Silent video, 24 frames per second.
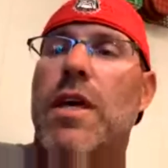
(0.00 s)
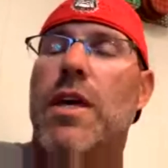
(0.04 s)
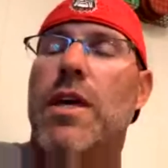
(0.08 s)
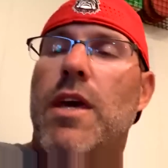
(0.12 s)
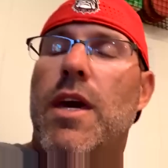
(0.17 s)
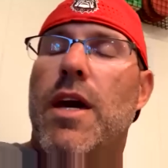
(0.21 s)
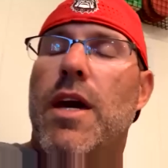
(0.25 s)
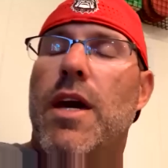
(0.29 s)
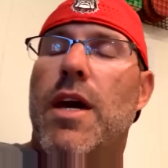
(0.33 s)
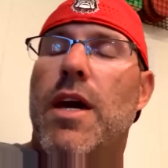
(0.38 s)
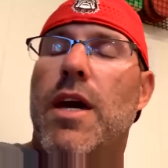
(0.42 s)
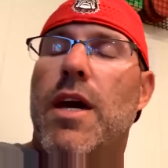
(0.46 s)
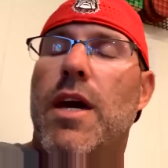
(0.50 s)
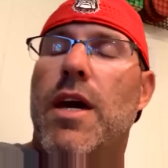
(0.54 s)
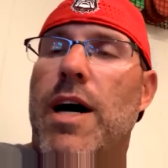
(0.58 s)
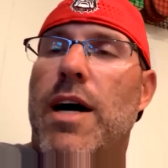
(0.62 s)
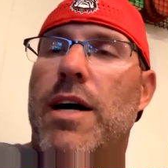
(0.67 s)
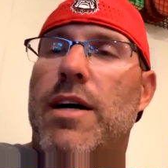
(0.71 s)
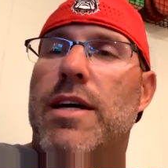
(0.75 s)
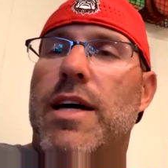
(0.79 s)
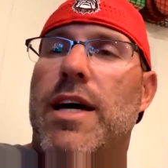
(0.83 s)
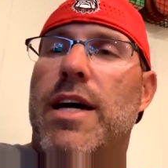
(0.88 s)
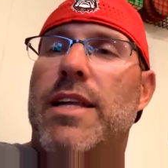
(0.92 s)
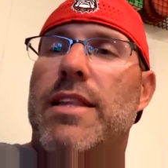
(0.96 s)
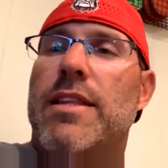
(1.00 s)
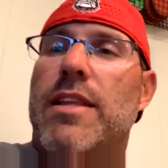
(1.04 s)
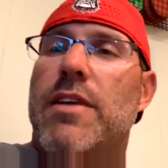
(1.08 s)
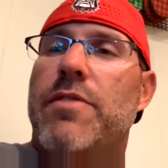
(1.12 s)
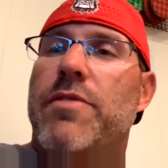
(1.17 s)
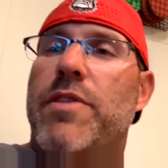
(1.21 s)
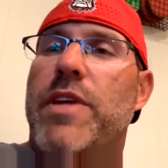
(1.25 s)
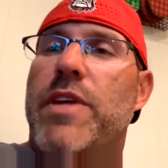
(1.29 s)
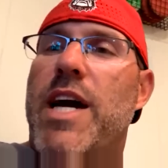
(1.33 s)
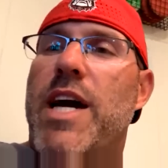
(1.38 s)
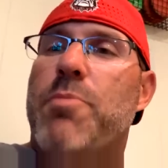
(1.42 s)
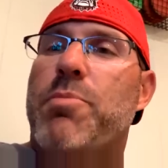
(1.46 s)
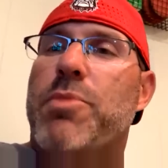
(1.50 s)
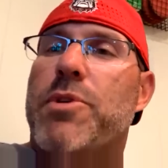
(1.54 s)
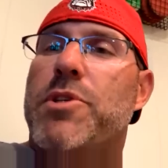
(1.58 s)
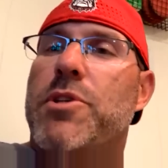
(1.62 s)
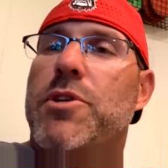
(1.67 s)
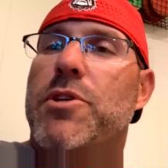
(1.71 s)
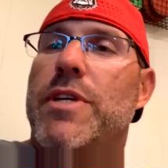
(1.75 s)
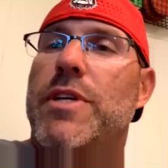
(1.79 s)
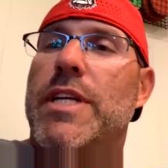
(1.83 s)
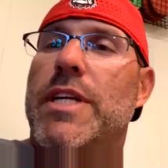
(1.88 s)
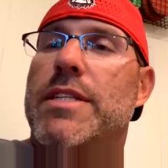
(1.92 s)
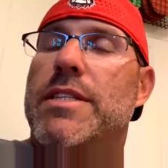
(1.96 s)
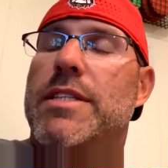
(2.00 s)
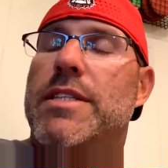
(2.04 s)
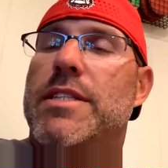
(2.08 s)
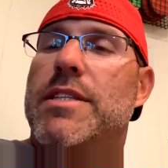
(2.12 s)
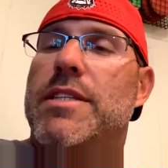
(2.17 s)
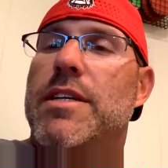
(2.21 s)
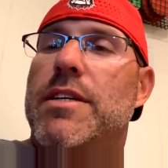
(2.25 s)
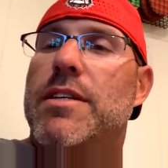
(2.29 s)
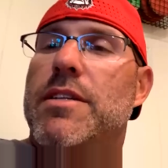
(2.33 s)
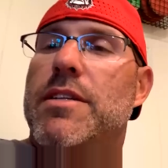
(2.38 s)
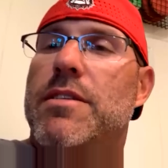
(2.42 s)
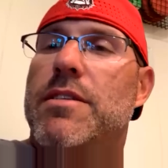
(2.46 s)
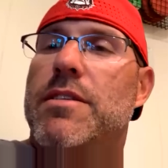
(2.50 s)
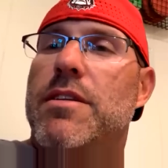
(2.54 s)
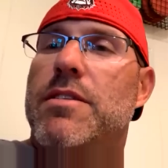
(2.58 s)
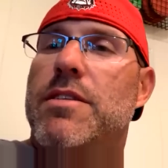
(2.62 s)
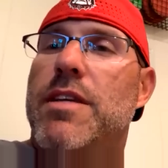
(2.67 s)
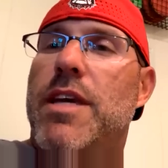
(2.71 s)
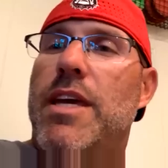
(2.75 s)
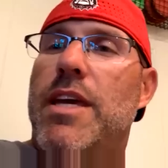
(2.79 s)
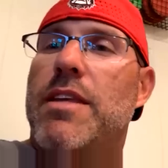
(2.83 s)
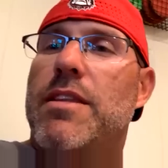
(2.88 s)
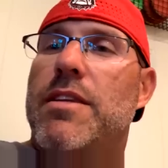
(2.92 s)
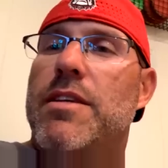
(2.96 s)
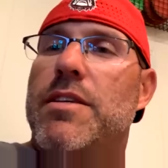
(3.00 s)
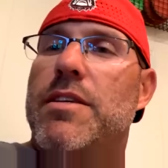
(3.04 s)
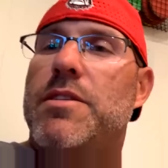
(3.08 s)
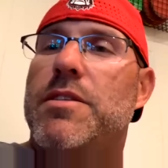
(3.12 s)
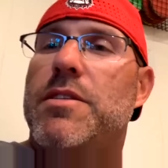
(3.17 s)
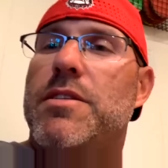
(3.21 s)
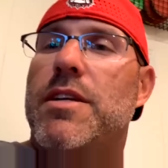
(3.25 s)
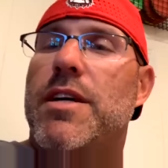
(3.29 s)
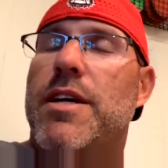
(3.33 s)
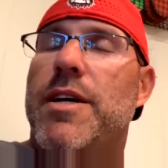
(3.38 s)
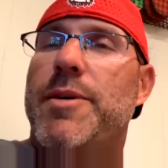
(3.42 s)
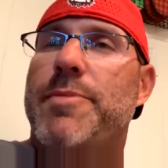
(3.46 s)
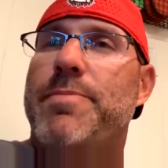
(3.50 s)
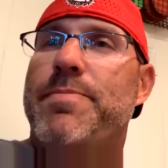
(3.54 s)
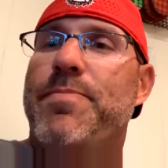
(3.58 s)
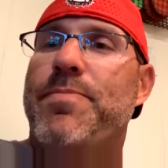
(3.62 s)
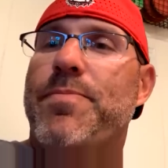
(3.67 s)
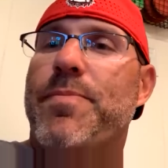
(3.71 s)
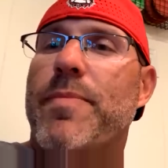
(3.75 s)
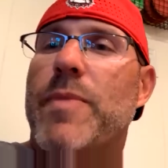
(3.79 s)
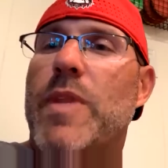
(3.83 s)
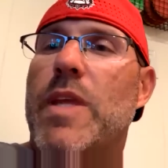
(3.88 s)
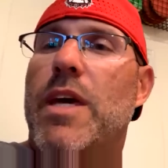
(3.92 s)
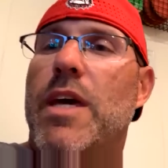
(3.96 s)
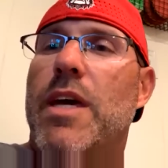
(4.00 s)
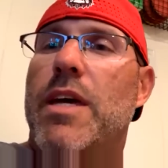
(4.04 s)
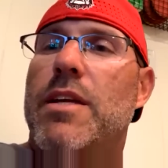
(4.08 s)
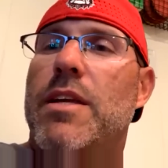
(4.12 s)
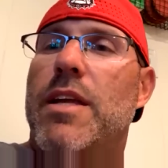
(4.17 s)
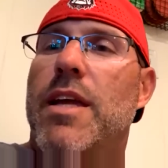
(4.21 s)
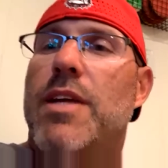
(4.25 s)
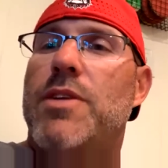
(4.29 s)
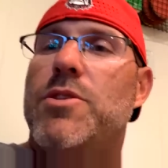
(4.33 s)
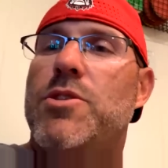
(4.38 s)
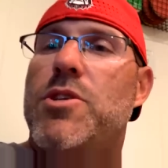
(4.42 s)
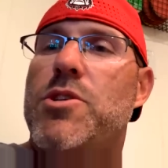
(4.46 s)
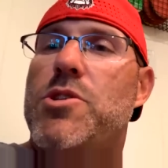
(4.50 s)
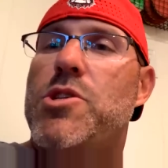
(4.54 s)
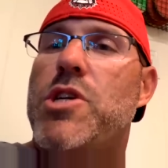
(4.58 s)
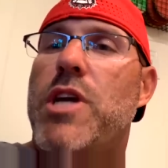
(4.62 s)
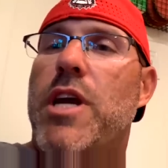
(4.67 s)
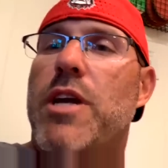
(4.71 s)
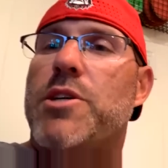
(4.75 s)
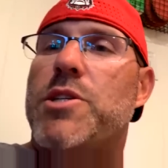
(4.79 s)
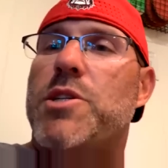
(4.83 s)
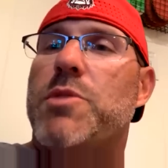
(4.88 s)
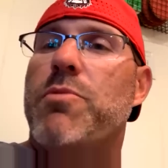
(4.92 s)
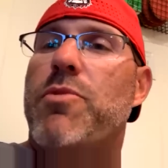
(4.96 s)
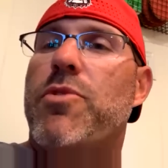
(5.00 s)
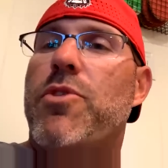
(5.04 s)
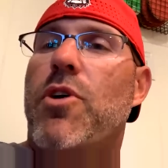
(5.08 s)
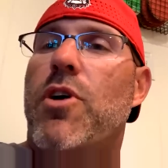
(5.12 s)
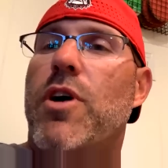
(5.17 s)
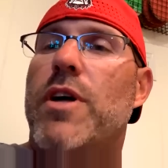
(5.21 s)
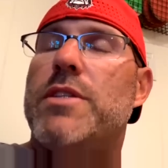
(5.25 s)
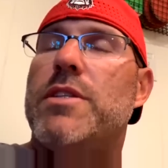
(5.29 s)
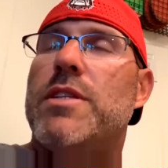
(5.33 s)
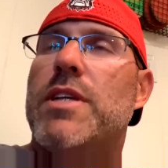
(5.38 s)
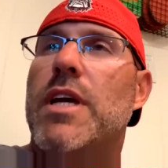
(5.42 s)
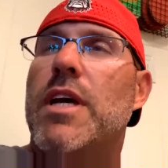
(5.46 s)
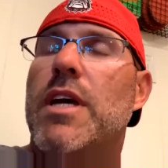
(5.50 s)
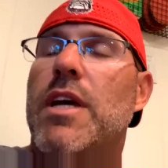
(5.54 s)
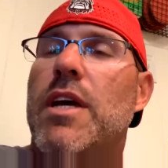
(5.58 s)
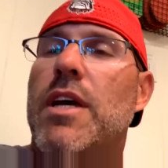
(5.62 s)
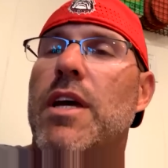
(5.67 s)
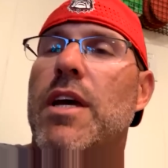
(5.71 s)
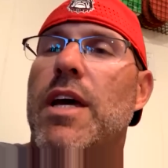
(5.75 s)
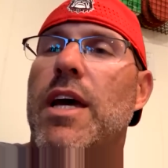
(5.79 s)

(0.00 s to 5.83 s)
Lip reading: Yeah, well, I'd love the opportunity to take this and just share some thoughts.